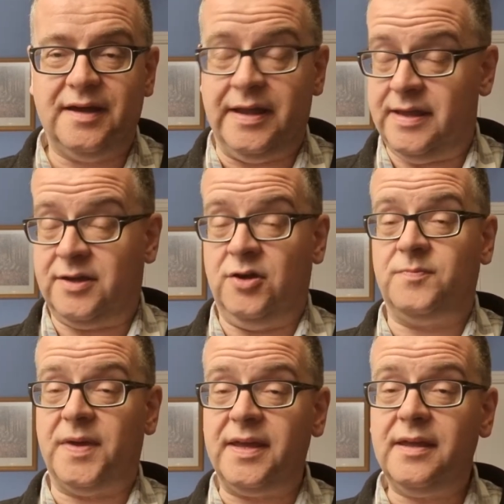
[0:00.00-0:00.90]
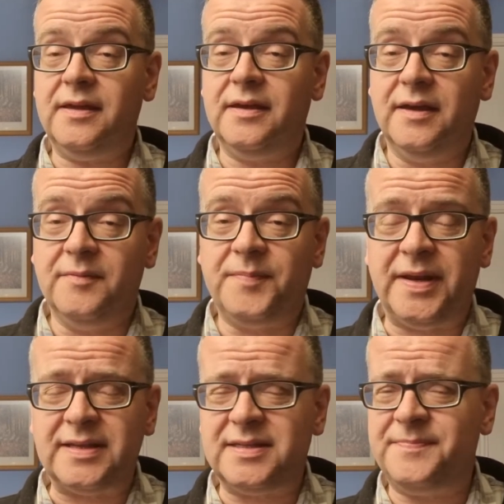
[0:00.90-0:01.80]
It could be,
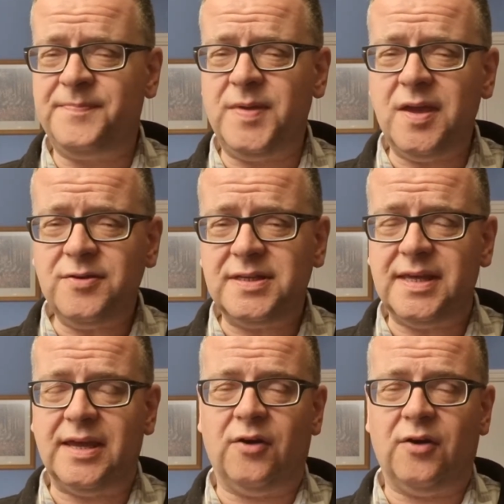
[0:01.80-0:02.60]
but it's the beauty